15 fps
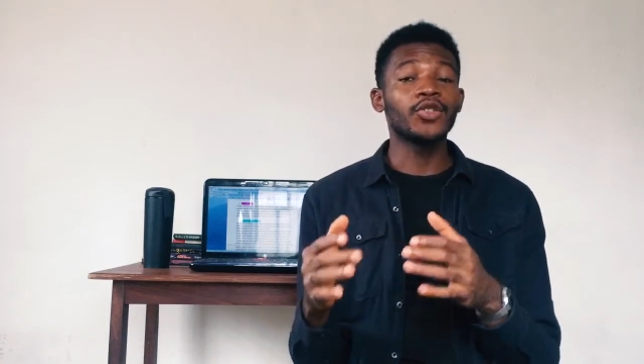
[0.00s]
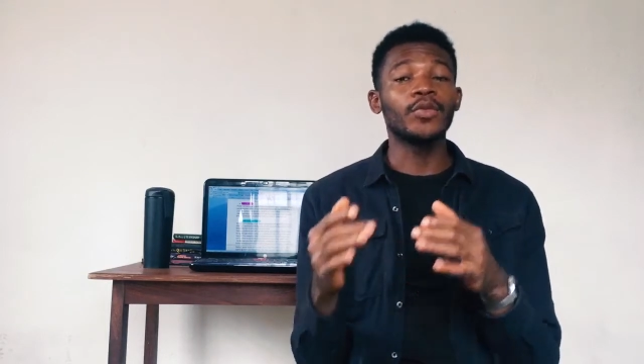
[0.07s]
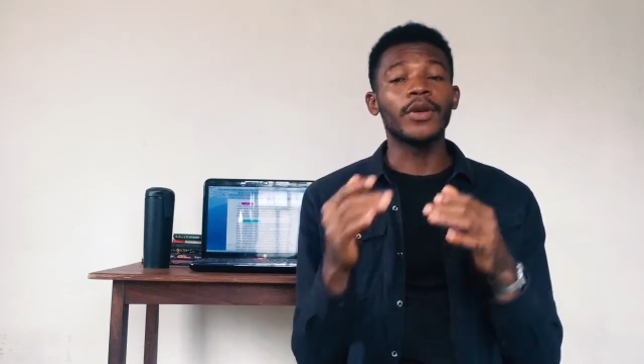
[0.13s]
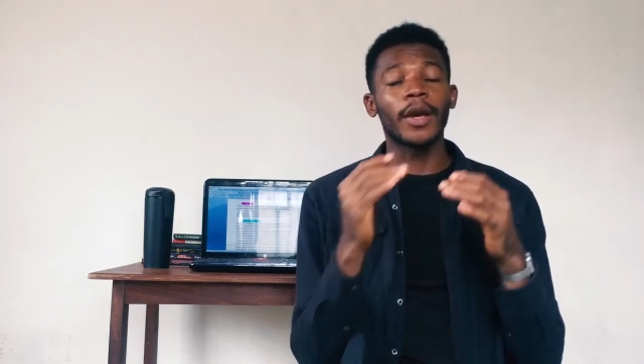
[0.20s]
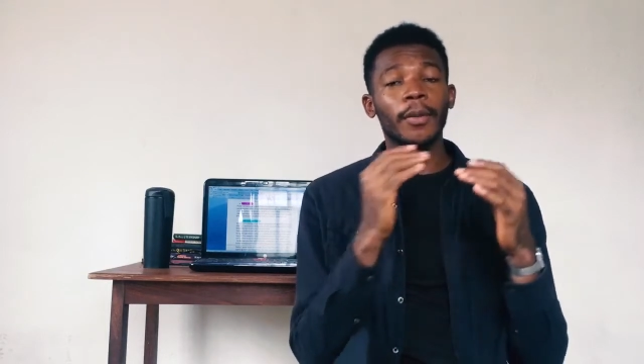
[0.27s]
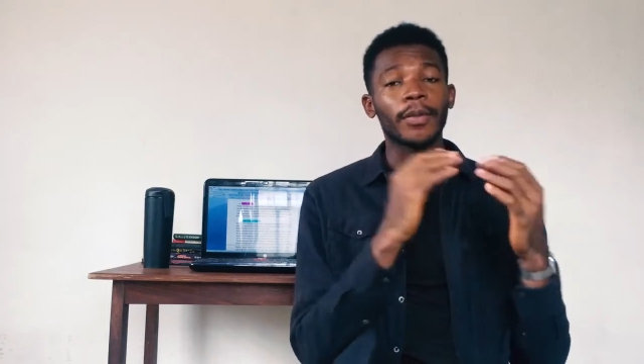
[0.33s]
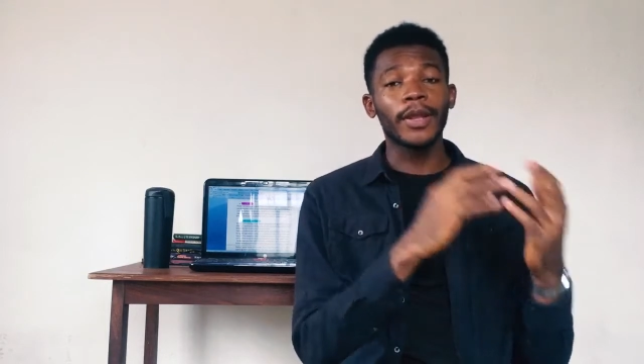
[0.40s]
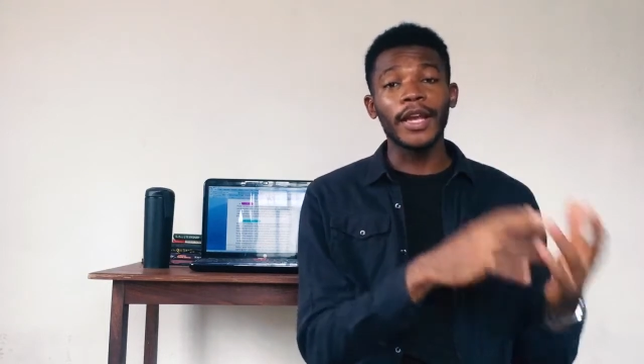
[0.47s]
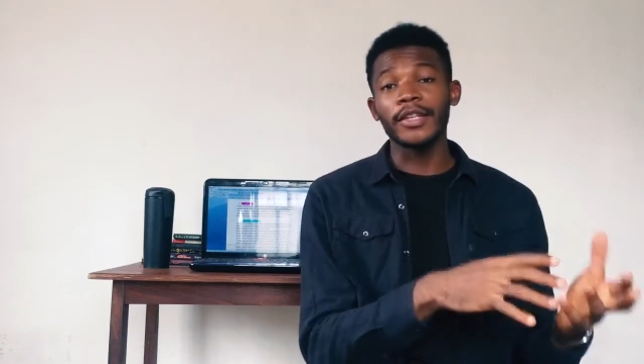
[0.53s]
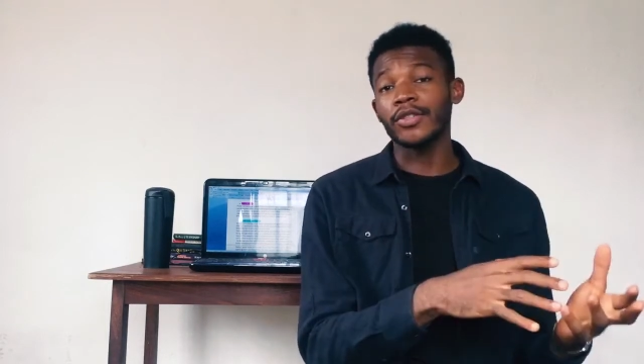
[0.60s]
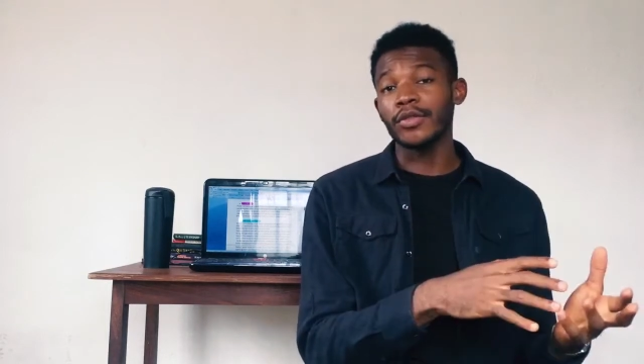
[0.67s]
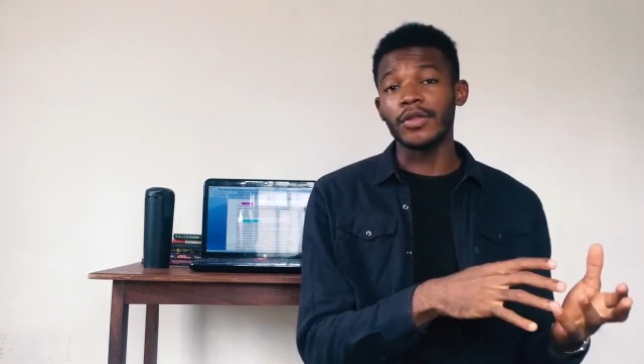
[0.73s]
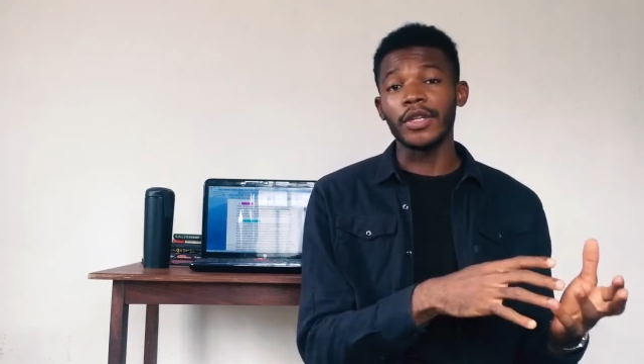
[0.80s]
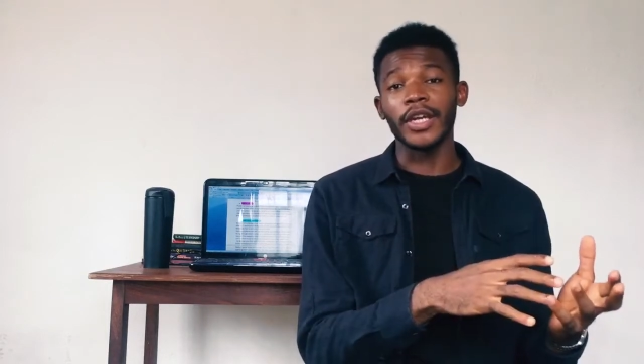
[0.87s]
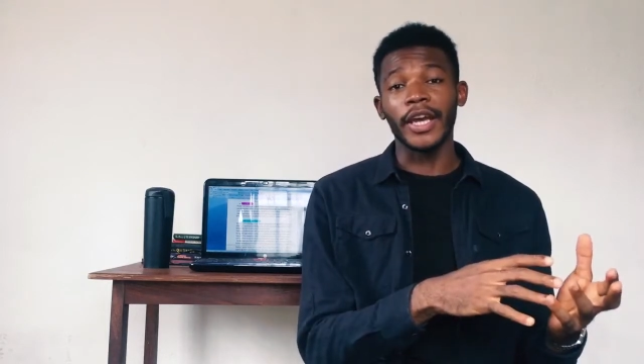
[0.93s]
to be applied
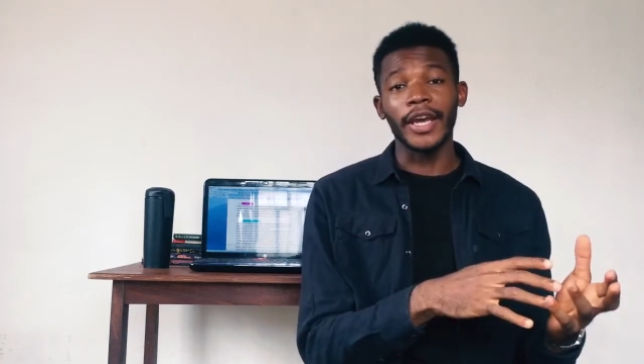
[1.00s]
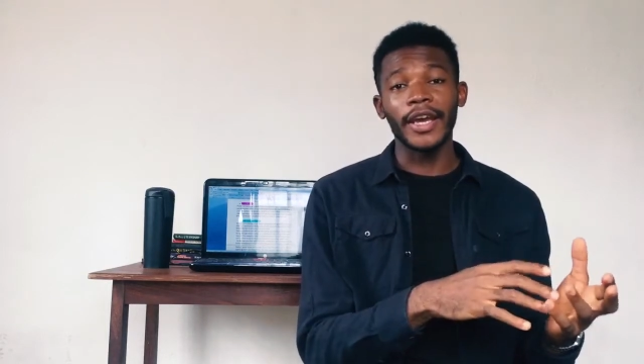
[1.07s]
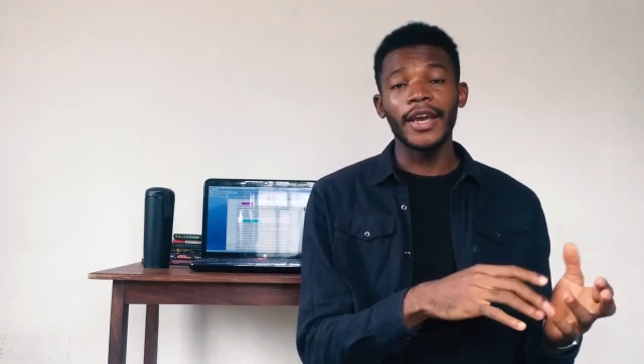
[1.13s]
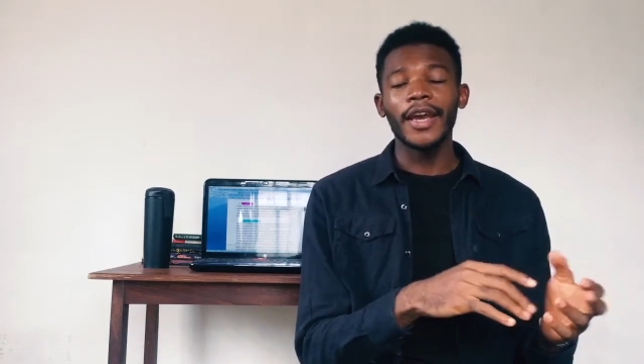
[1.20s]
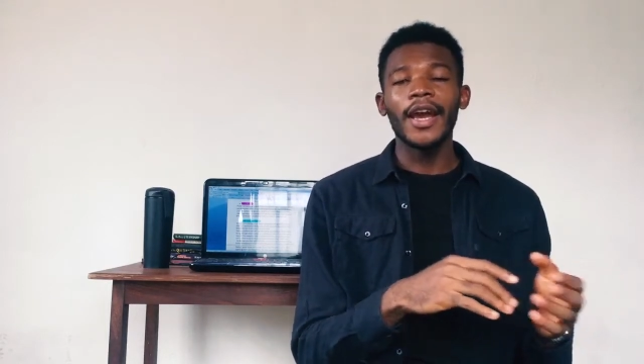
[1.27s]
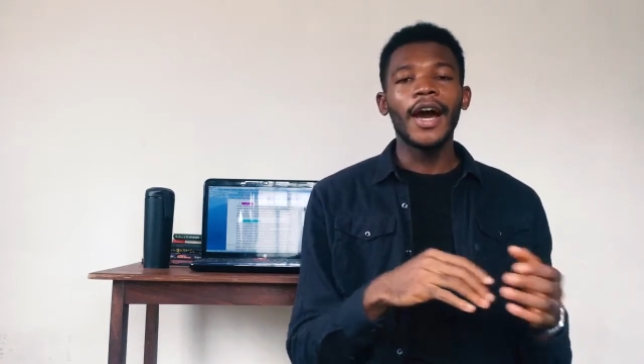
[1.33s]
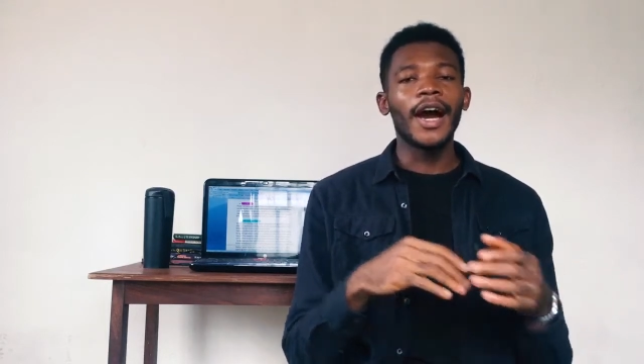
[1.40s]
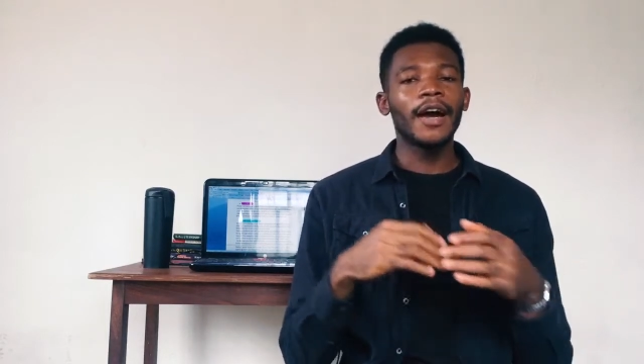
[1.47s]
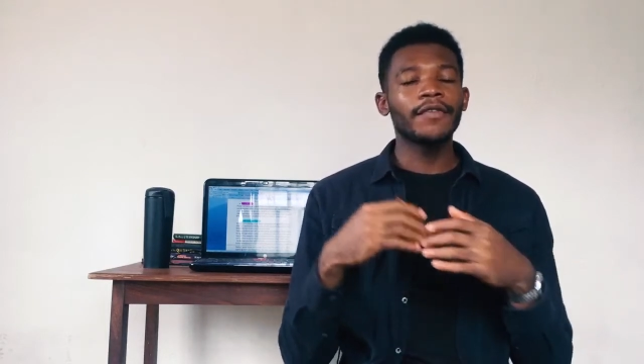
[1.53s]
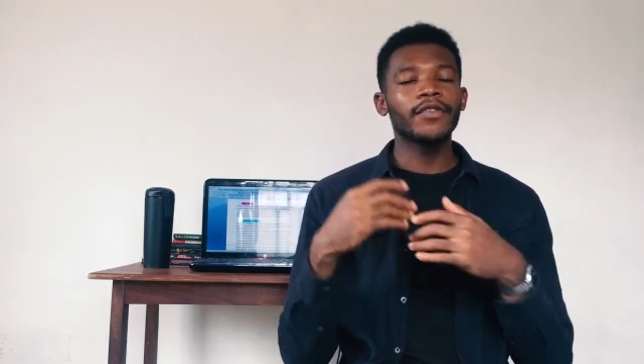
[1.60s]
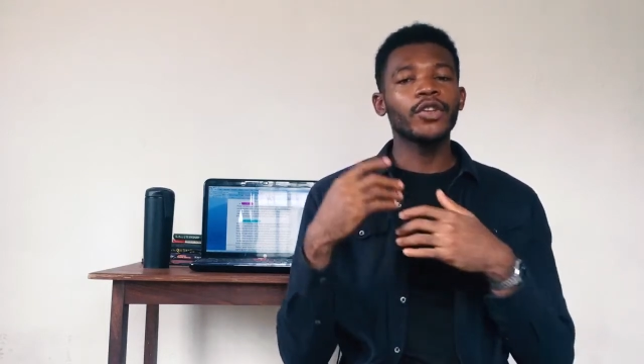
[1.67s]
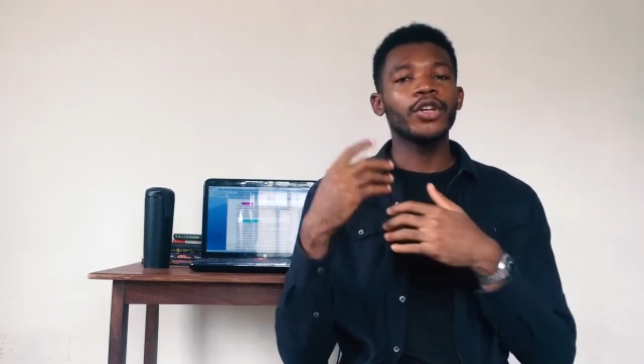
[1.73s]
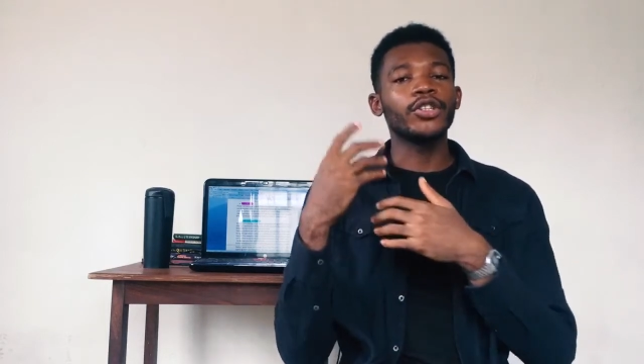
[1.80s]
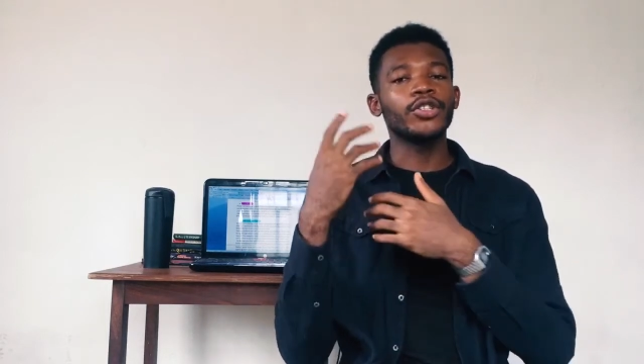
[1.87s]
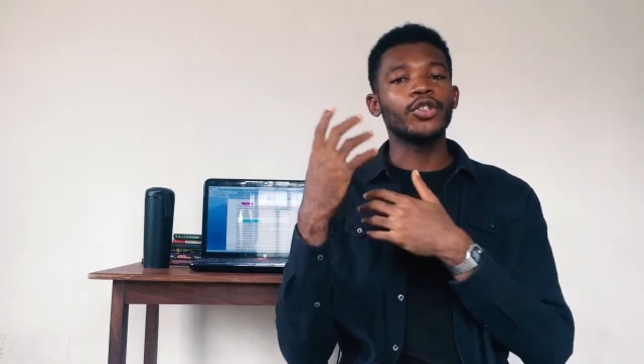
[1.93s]
to the hair
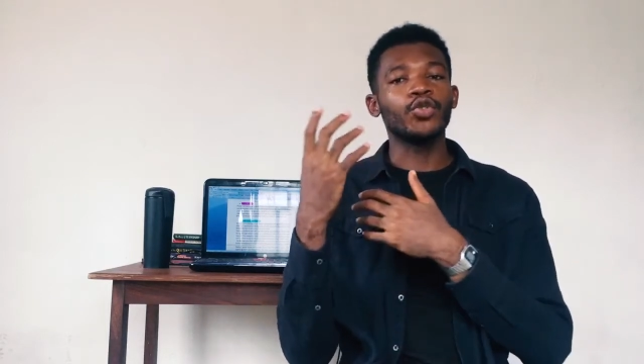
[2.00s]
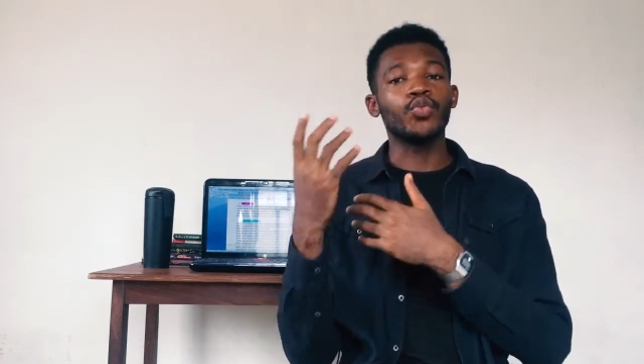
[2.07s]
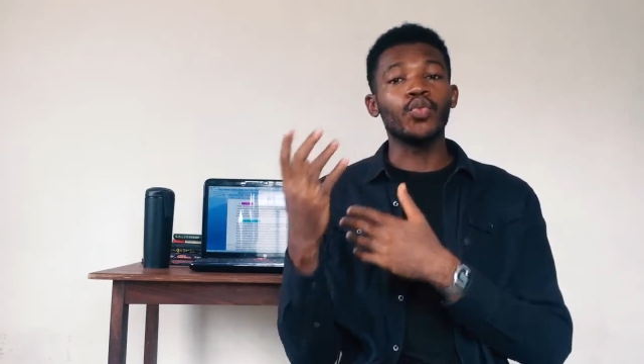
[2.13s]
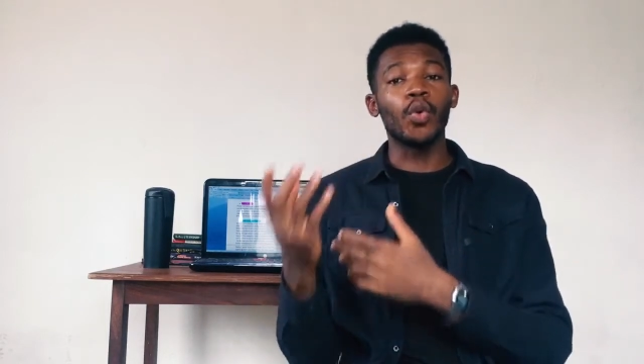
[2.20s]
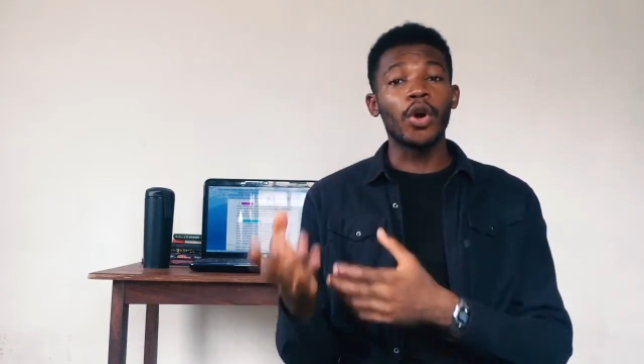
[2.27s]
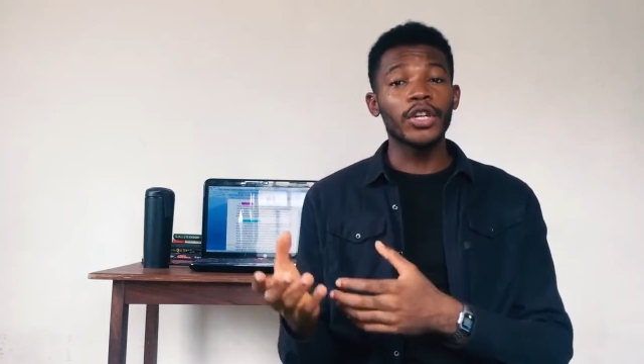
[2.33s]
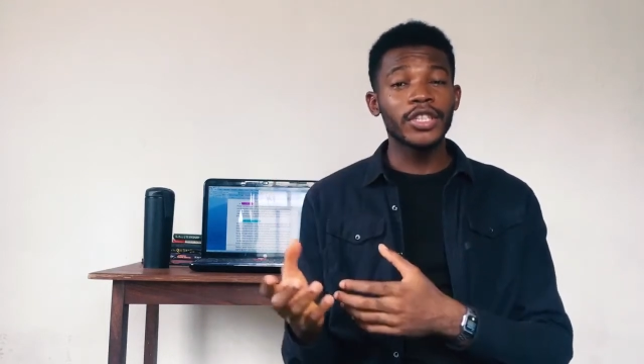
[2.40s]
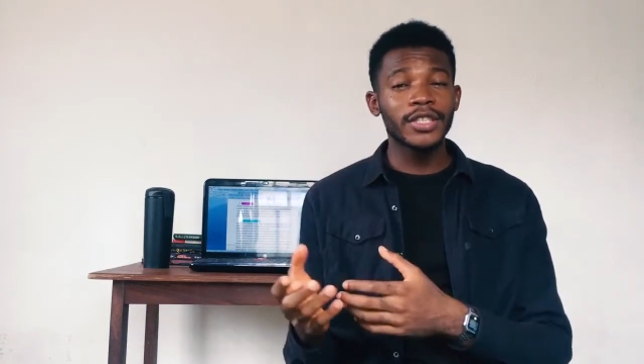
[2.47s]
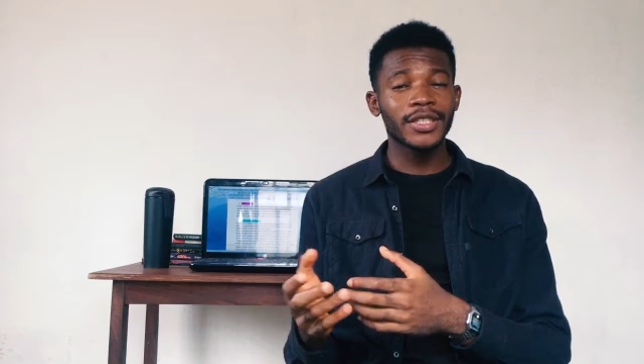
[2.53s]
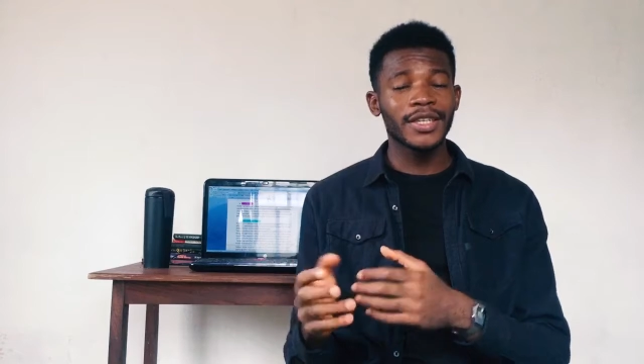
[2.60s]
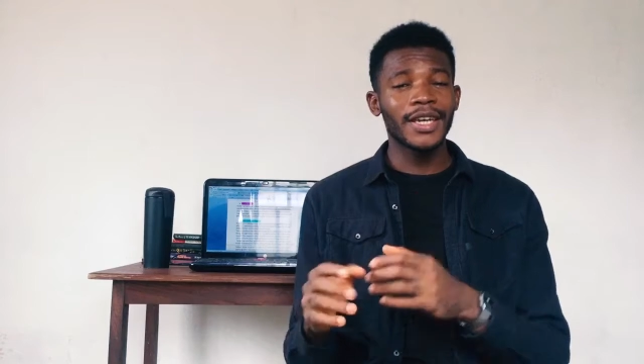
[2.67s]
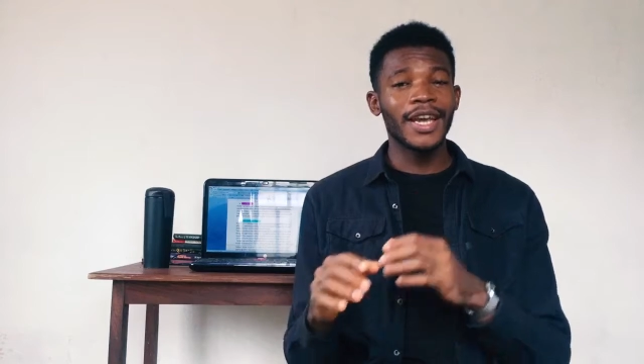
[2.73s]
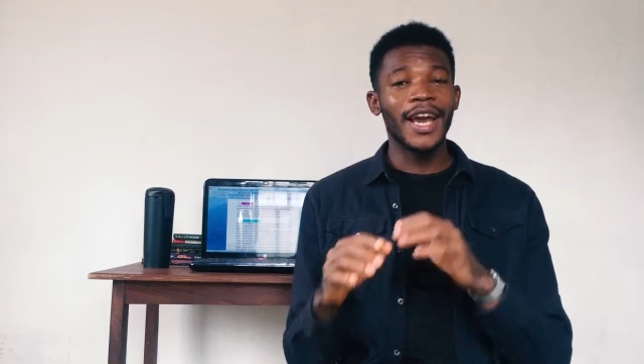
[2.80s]
after it is washed